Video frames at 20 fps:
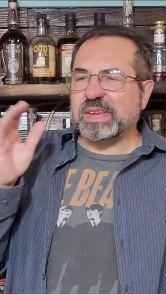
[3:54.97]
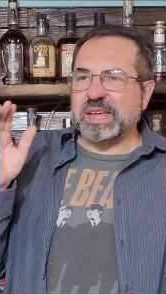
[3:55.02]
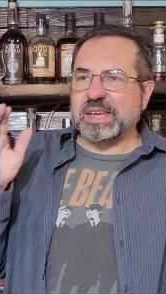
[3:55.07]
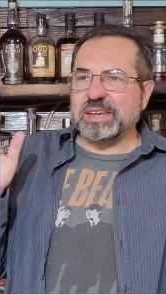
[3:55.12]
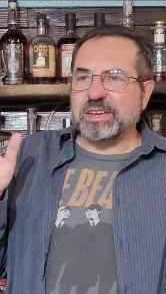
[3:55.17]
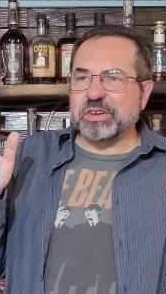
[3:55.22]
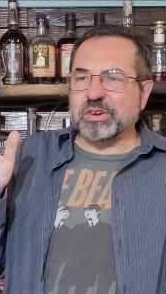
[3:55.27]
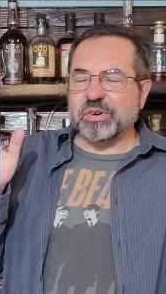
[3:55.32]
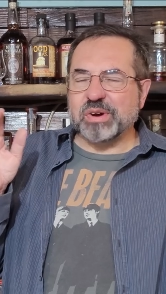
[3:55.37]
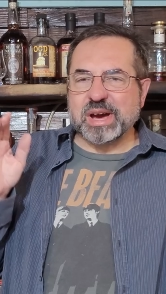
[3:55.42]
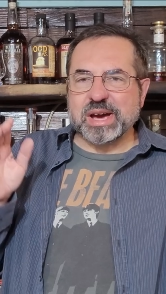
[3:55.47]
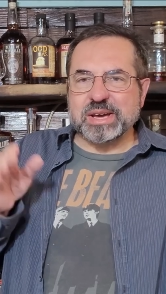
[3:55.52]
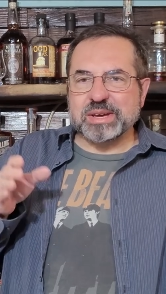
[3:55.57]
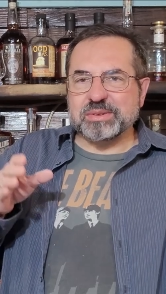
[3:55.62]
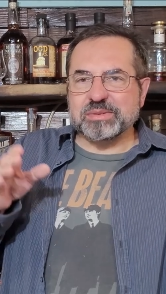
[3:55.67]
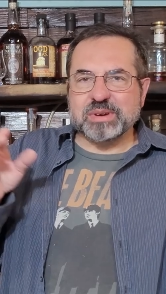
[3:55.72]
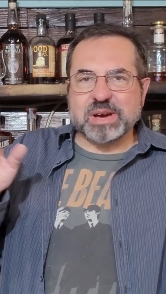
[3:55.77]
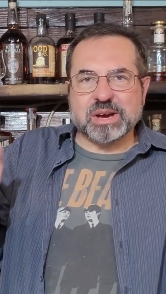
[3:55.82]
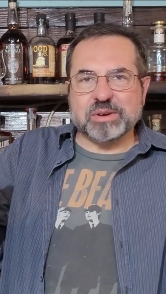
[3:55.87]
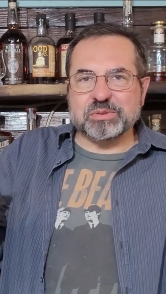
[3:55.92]
you know, I
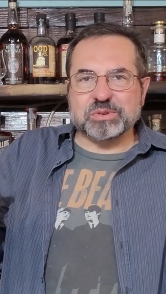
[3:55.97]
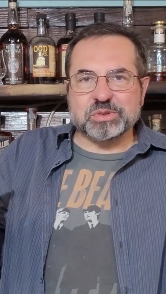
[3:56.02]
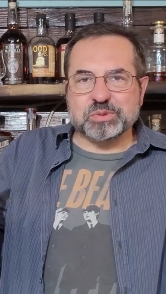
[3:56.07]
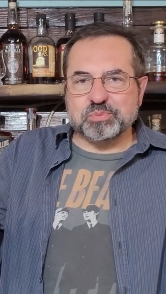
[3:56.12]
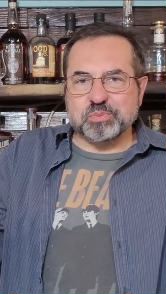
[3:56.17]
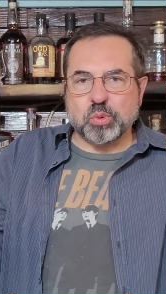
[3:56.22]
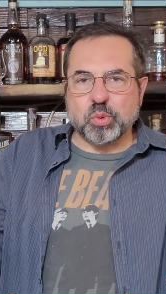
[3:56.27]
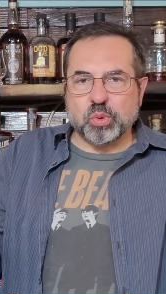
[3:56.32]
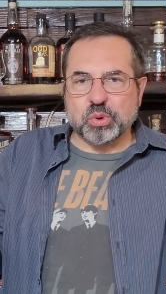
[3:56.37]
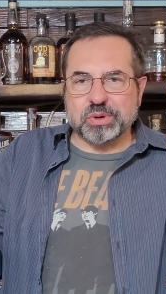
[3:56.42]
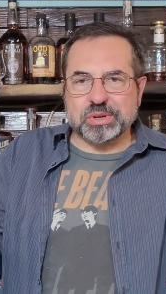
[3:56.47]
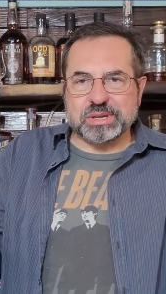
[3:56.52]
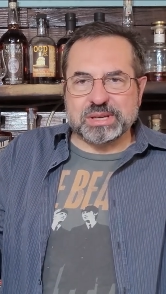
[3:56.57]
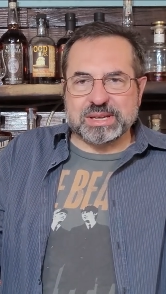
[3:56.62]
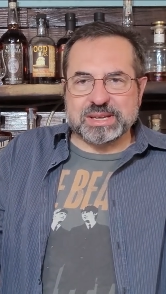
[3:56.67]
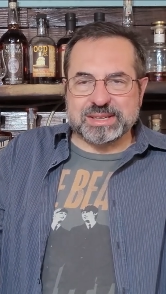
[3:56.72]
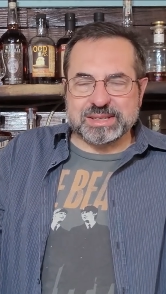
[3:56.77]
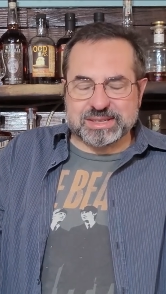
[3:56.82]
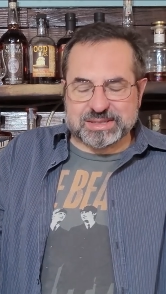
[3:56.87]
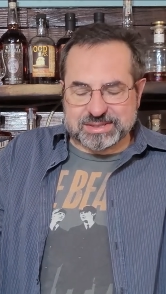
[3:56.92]
was born
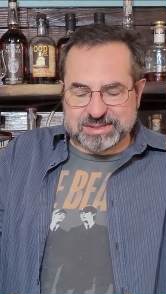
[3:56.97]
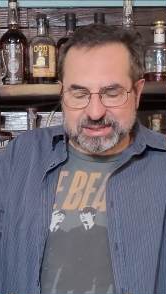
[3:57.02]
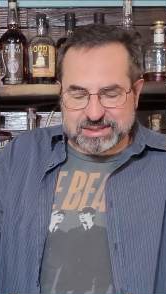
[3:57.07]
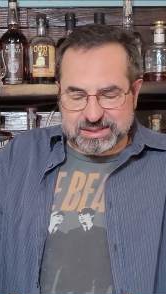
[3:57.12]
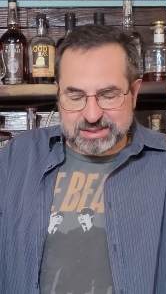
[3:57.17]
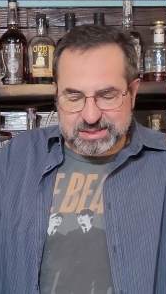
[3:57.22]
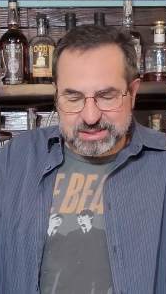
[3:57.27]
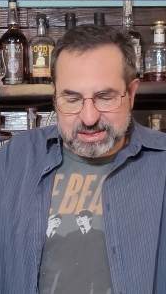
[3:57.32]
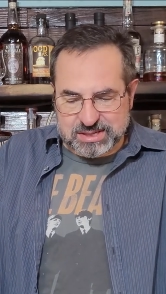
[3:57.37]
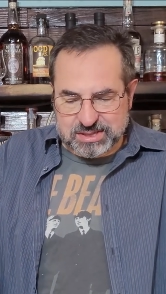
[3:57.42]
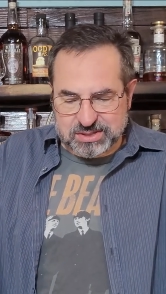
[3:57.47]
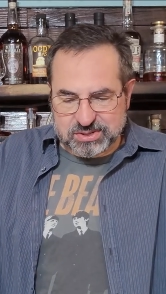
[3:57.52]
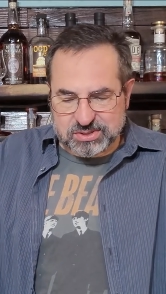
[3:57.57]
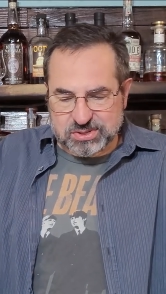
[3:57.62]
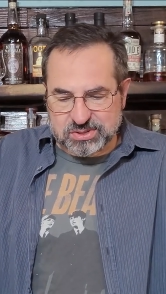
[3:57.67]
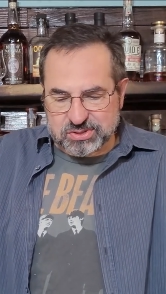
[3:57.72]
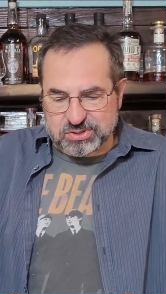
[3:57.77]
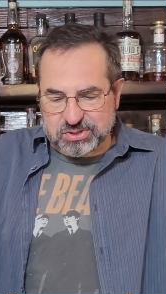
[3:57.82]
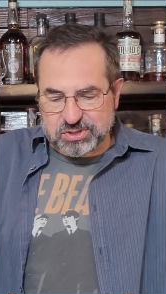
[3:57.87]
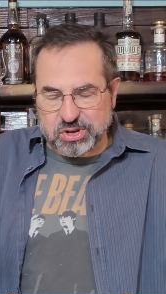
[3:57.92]
in the 60s,
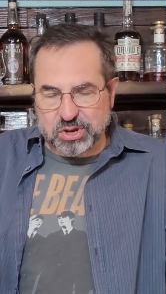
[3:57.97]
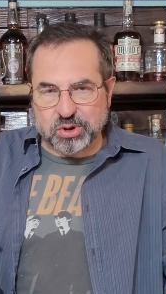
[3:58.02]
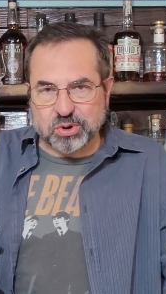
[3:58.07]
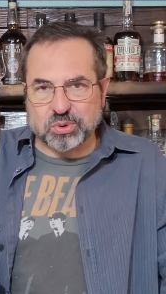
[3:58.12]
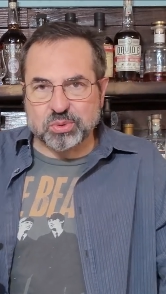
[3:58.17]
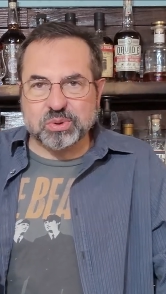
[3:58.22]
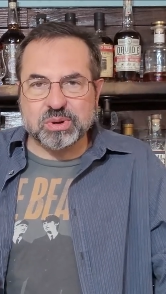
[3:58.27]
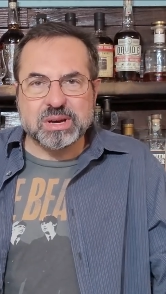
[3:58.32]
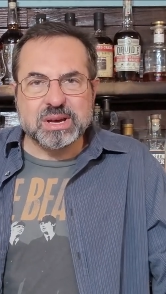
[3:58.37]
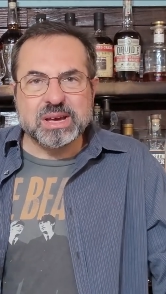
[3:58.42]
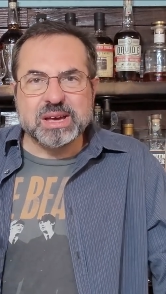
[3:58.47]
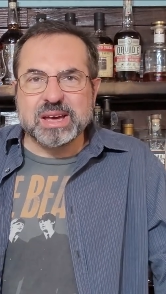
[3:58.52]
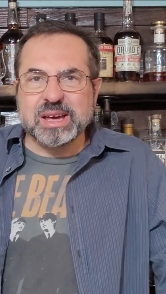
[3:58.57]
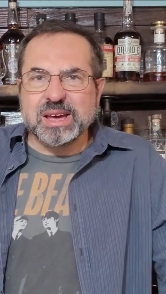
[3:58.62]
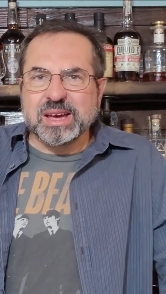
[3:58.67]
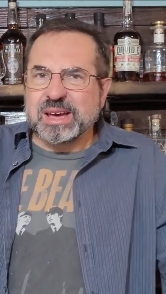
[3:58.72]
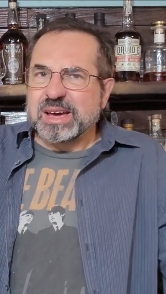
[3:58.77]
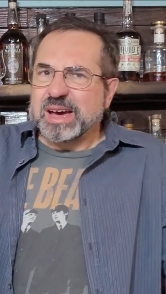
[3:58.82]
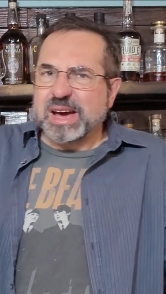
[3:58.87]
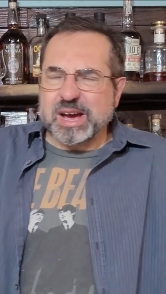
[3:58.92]
so
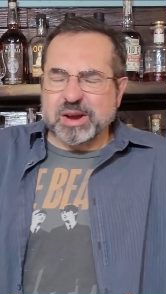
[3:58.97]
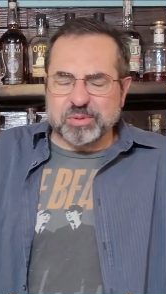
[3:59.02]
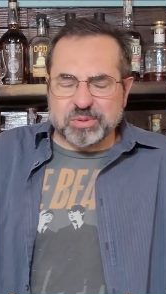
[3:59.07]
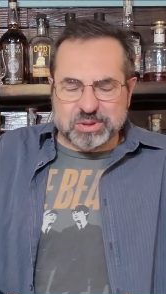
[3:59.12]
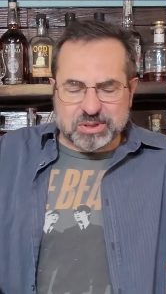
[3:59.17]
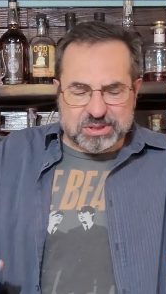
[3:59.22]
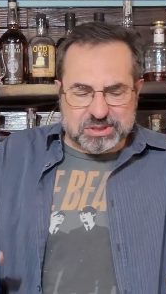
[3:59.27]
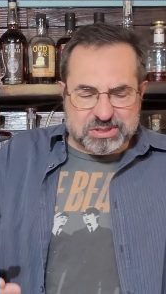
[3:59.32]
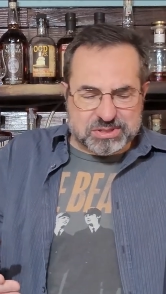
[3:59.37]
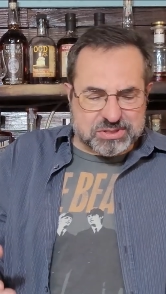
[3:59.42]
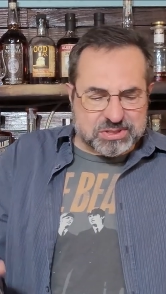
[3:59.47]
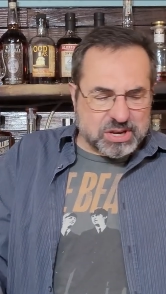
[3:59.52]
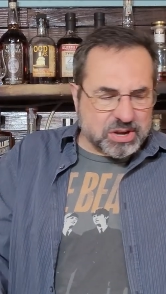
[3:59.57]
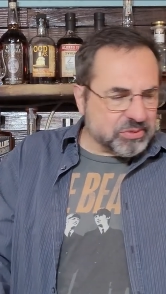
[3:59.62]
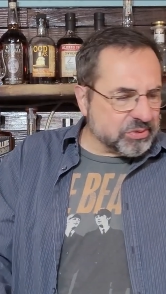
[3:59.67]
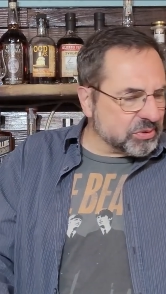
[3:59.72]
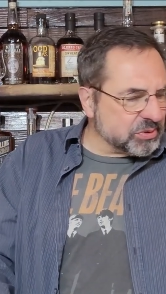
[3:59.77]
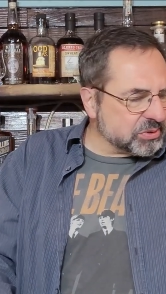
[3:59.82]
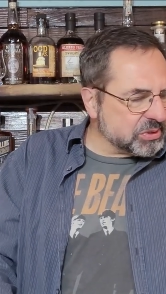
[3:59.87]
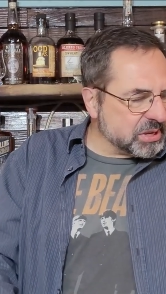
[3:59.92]
I really
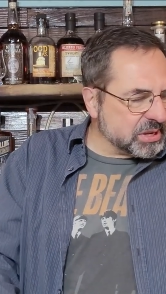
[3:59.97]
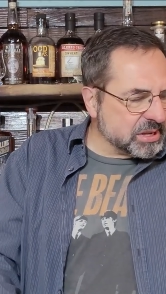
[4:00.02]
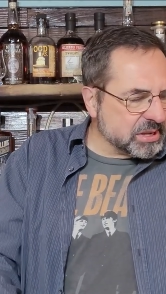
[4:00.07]
discovered